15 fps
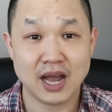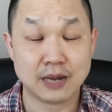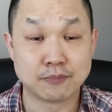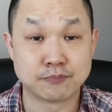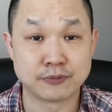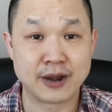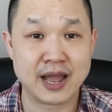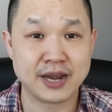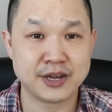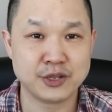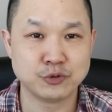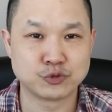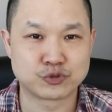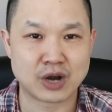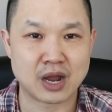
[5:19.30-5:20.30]
A brand
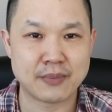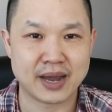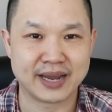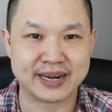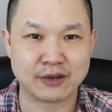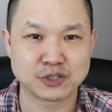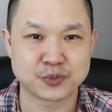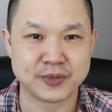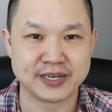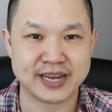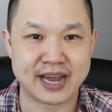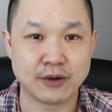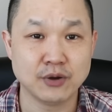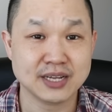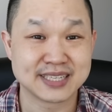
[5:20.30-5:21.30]
new drama announcement
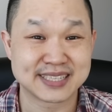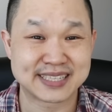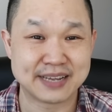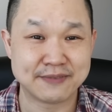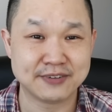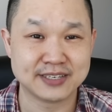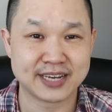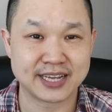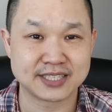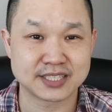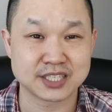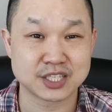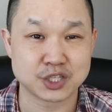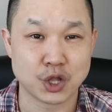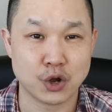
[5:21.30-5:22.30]
now, Seven Nights
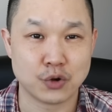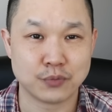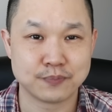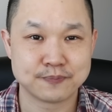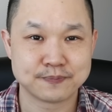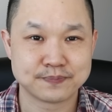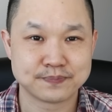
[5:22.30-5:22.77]
Snow.